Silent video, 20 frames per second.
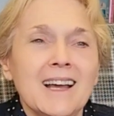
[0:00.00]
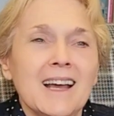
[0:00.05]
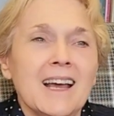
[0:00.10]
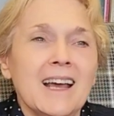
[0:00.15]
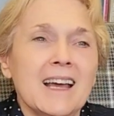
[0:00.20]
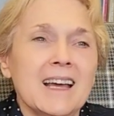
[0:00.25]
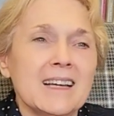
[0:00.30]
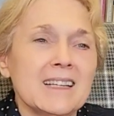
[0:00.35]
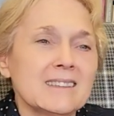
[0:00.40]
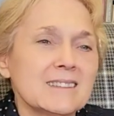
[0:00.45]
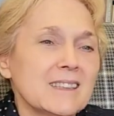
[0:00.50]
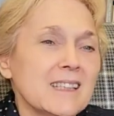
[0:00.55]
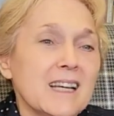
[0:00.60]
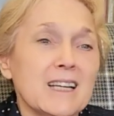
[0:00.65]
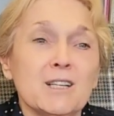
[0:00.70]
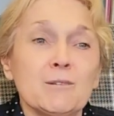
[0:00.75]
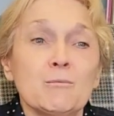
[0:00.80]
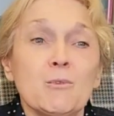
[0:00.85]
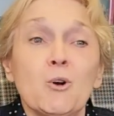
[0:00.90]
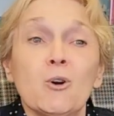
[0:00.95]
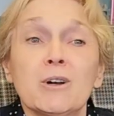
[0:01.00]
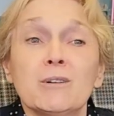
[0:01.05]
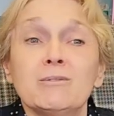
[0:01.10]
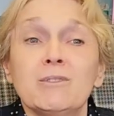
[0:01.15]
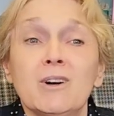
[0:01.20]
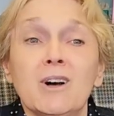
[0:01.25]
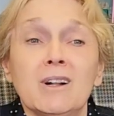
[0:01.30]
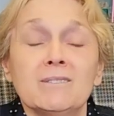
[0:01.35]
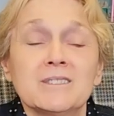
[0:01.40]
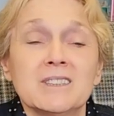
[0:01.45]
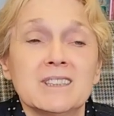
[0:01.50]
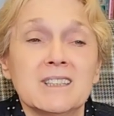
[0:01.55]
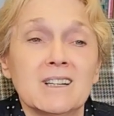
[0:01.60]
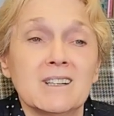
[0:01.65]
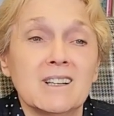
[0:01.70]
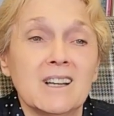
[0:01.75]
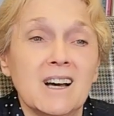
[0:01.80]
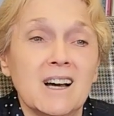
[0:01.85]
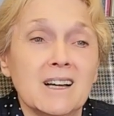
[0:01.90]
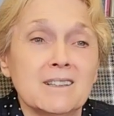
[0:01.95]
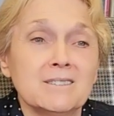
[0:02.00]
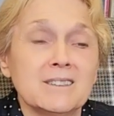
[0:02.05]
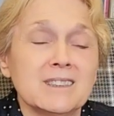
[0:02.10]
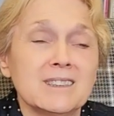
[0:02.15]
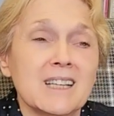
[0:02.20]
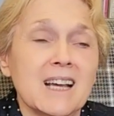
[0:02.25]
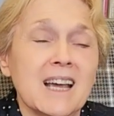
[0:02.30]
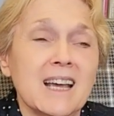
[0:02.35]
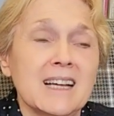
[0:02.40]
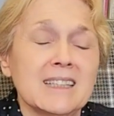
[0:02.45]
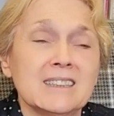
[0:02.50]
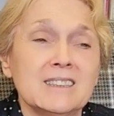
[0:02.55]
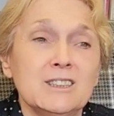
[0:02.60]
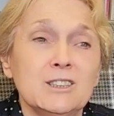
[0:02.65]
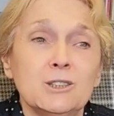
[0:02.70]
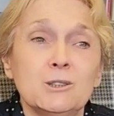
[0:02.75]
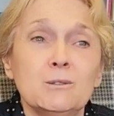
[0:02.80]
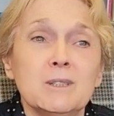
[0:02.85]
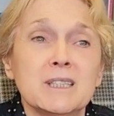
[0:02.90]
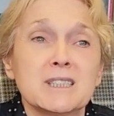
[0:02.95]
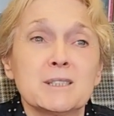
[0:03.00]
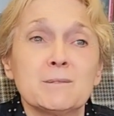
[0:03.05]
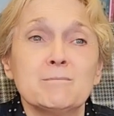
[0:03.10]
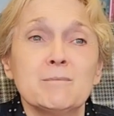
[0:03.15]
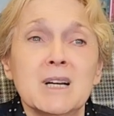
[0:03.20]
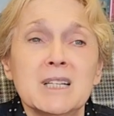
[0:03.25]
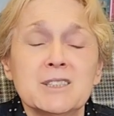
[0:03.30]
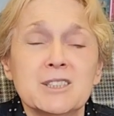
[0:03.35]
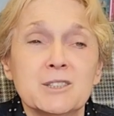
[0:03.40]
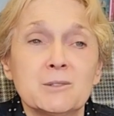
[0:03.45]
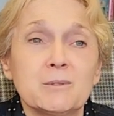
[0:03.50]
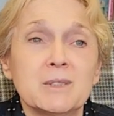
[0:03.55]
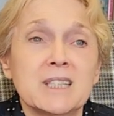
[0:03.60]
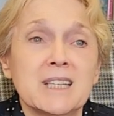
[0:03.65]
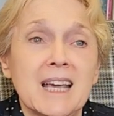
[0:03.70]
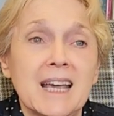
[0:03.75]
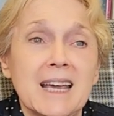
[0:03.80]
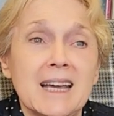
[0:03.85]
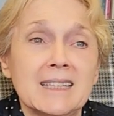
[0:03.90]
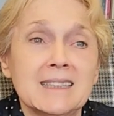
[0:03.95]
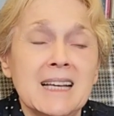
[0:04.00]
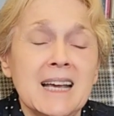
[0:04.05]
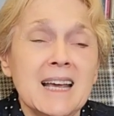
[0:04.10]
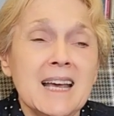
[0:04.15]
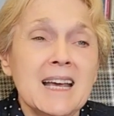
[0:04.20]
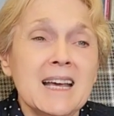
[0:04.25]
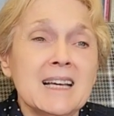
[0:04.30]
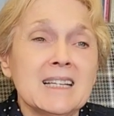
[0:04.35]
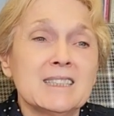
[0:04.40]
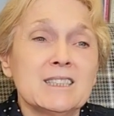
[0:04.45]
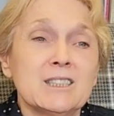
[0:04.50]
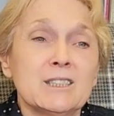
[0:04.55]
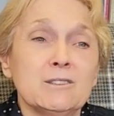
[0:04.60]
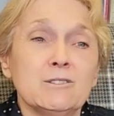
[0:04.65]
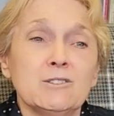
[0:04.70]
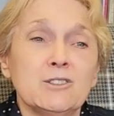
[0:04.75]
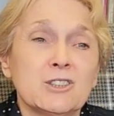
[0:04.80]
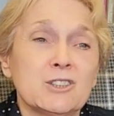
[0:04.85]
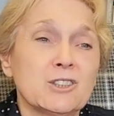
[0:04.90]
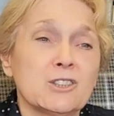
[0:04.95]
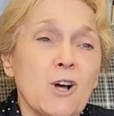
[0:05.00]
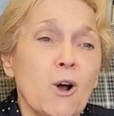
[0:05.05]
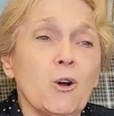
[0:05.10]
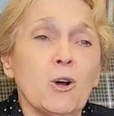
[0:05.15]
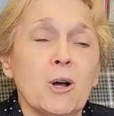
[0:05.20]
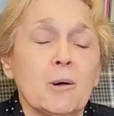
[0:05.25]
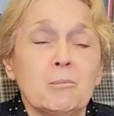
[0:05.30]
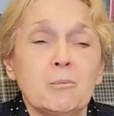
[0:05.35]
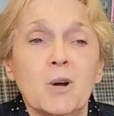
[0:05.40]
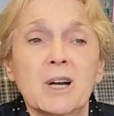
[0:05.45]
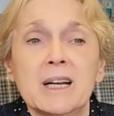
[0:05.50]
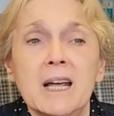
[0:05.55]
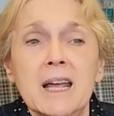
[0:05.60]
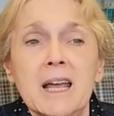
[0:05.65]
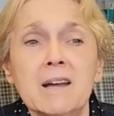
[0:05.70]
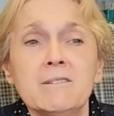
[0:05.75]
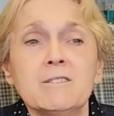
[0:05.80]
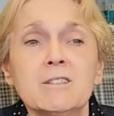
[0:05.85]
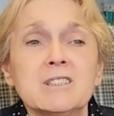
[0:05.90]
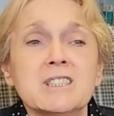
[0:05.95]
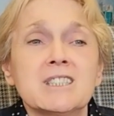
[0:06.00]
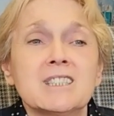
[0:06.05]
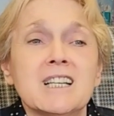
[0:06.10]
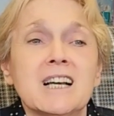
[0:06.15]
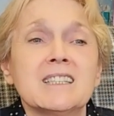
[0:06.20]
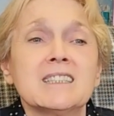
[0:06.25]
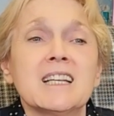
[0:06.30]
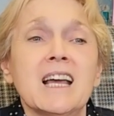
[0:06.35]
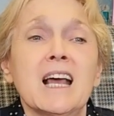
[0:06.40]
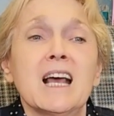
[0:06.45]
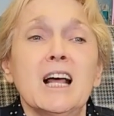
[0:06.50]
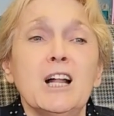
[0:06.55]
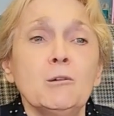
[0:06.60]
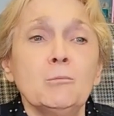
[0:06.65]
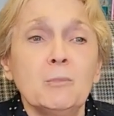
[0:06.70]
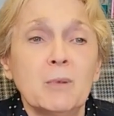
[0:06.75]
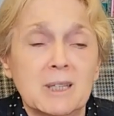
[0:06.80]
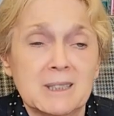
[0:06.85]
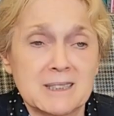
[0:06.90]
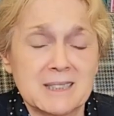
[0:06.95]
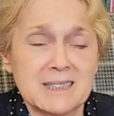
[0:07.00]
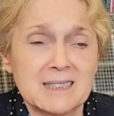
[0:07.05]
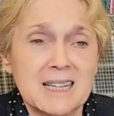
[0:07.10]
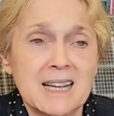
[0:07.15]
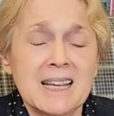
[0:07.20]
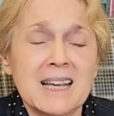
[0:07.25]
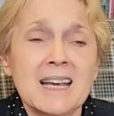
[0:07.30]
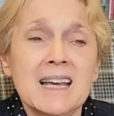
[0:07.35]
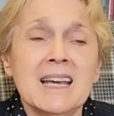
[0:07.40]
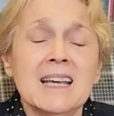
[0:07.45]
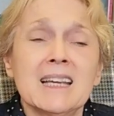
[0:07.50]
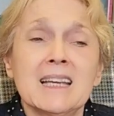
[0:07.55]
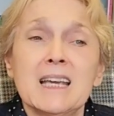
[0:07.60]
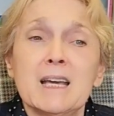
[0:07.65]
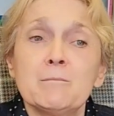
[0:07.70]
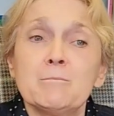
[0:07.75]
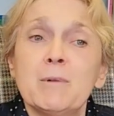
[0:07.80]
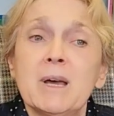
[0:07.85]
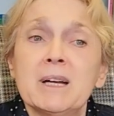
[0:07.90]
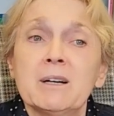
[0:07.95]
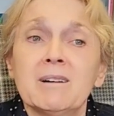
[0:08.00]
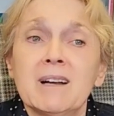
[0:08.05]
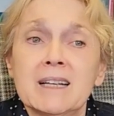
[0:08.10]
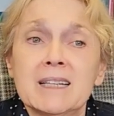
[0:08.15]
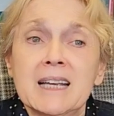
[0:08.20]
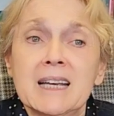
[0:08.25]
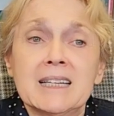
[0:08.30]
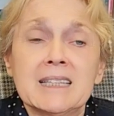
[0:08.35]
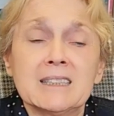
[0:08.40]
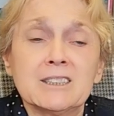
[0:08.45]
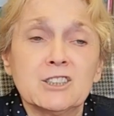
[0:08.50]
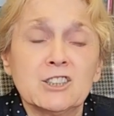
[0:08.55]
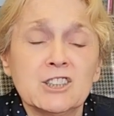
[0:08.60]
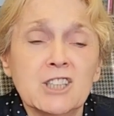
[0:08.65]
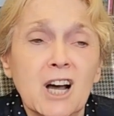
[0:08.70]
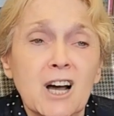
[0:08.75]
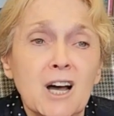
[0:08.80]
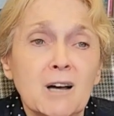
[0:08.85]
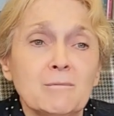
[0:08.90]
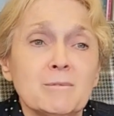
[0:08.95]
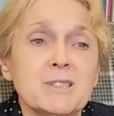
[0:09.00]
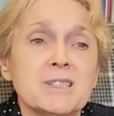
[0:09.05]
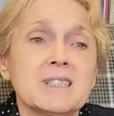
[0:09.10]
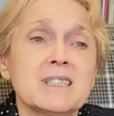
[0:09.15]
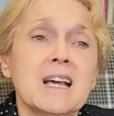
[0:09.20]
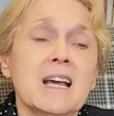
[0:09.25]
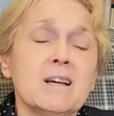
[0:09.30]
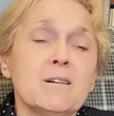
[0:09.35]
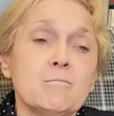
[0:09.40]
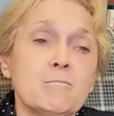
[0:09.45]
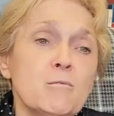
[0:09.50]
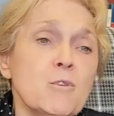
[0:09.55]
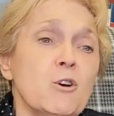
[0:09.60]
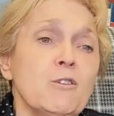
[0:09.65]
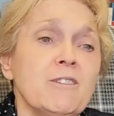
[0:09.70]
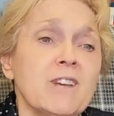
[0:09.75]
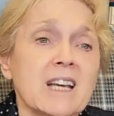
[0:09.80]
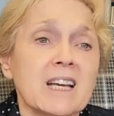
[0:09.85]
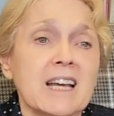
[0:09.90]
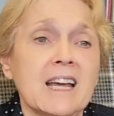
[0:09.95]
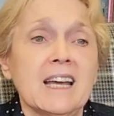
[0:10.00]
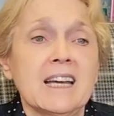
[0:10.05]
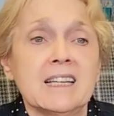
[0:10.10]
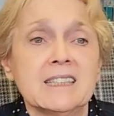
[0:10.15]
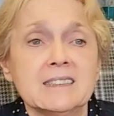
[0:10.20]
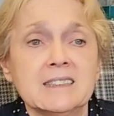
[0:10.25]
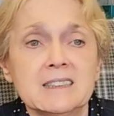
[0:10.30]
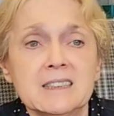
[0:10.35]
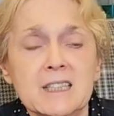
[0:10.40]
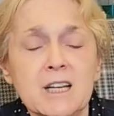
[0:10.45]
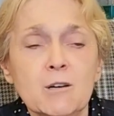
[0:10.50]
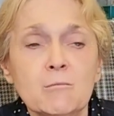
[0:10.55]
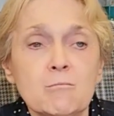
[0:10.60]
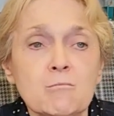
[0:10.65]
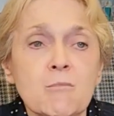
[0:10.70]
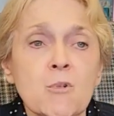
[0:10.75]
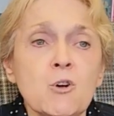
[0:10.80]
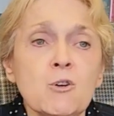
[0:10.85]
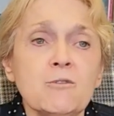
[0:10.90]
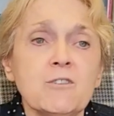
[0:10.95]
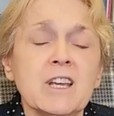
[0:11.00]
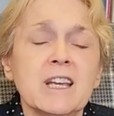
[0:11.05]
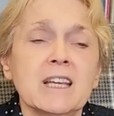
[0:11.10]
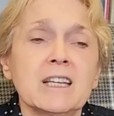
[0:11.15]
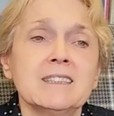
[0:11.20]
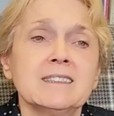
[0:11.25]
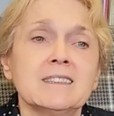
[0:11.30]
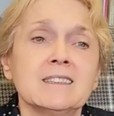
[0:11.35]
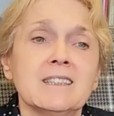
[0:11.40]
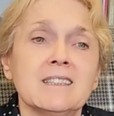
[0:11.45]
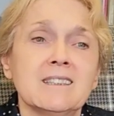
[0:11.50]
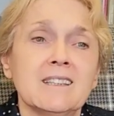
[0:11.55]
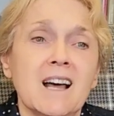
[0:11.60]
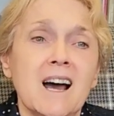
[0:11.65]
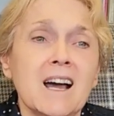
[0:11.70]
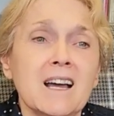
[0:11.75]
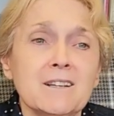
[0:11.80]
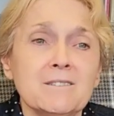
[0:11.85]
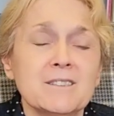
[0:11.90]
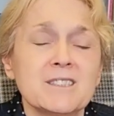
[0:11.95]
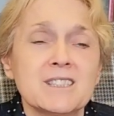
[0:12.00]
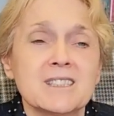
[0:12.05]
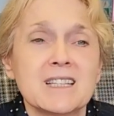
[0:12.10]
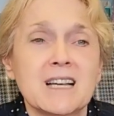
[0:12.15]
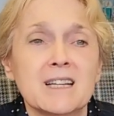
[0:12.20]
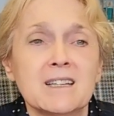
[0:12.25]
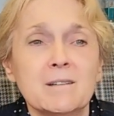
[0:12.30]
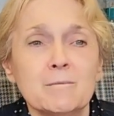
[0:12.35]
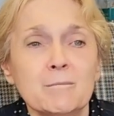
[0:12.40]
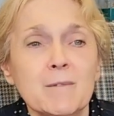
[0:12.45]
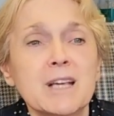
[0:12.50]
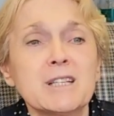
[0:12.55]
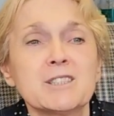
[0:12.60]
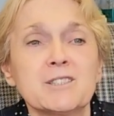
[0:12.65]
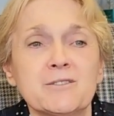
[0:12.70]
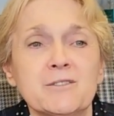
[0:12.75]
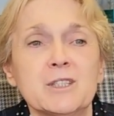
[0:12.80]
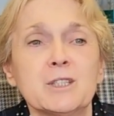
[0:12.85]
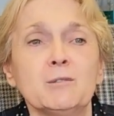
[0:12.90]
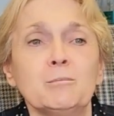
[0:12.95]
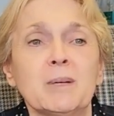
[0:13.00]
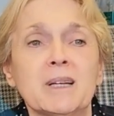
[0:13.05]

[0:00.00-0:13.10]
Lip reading: and getting more involved in our lives and doing as much as we can to soak up whatever is done to help us get better at getting jobs, moving ahead, moving into lives that make us feel